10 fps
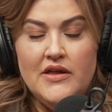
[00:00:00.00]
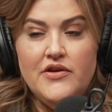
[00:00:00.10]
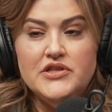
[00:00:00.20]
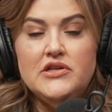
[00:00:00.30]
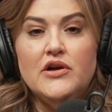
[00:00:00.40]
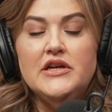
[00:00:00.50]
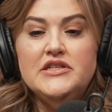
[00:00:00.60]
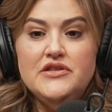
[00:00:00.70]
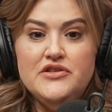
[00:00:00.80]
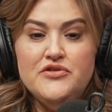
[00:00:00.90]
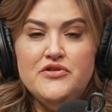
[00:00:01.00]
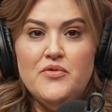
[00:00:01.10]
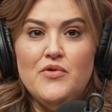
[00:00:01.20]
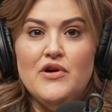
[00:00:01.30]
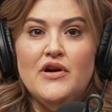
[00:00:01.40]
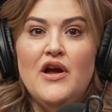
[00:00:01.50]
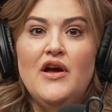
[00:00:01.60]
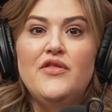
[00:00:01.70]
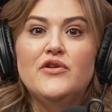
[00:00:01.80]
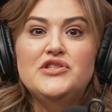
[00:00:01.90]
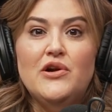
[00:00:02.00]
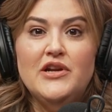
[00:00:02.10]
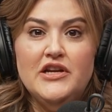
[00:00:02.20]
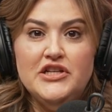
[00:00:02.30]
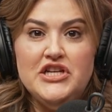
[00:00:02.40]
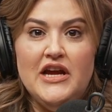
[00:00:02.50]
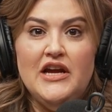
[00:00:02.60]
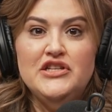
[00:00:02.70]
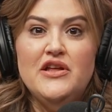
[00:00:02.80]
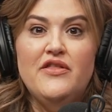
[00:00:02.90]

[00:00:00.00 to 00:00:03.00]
They're starting to do the work. They're starting to change.